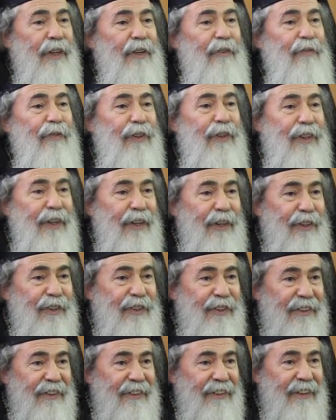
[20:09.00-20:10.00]

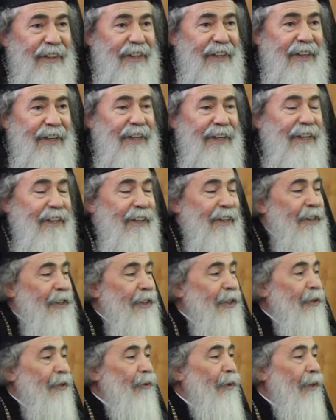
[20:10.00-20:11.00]
deification. And
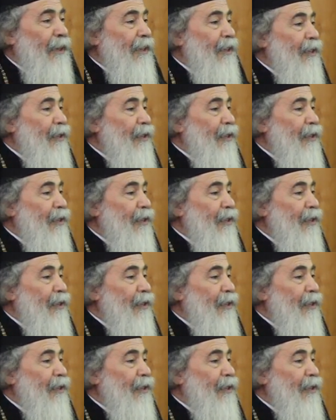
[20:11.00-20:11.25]
this is what